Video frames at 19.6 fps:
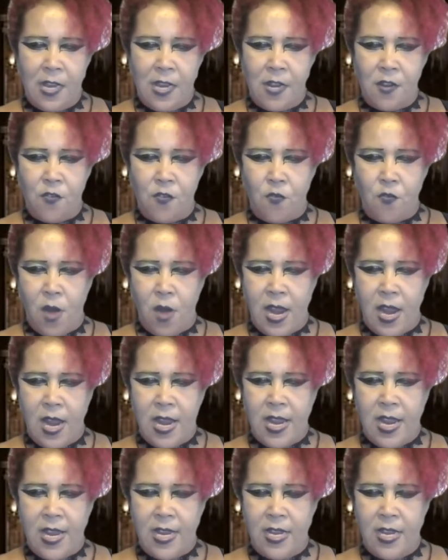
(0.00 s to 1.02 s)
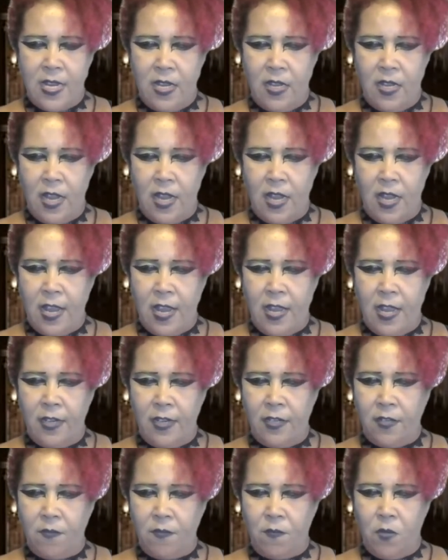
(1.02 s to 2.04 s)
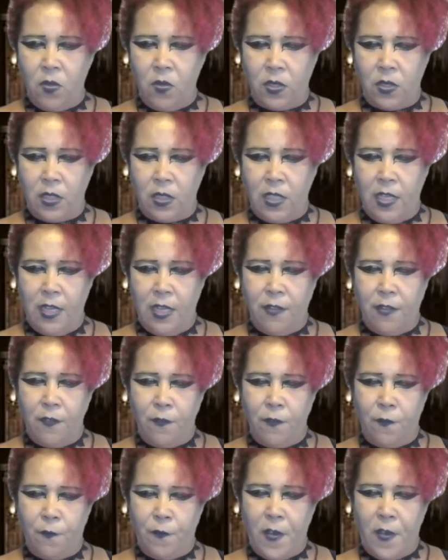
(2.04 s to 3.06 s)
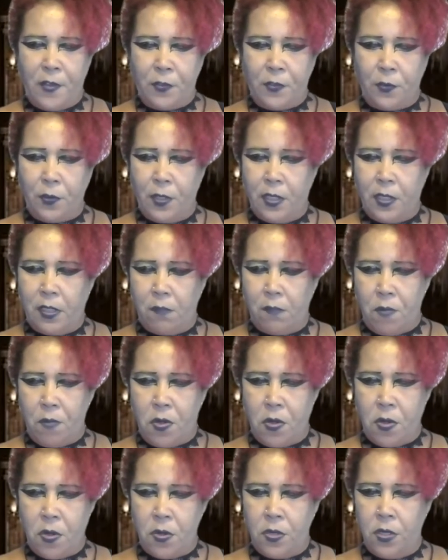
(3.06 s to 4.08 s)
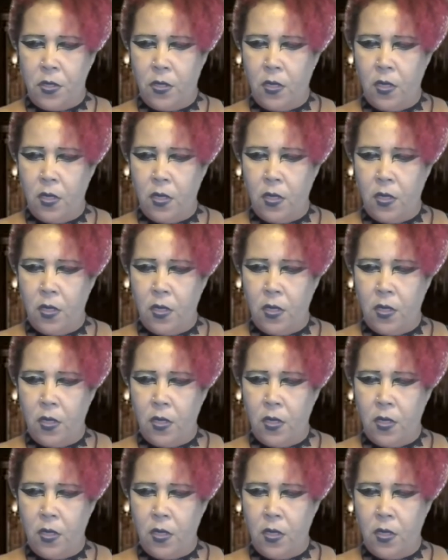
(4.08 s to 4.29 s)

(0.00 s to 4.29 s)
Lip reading: gray, and mostly featherless bird.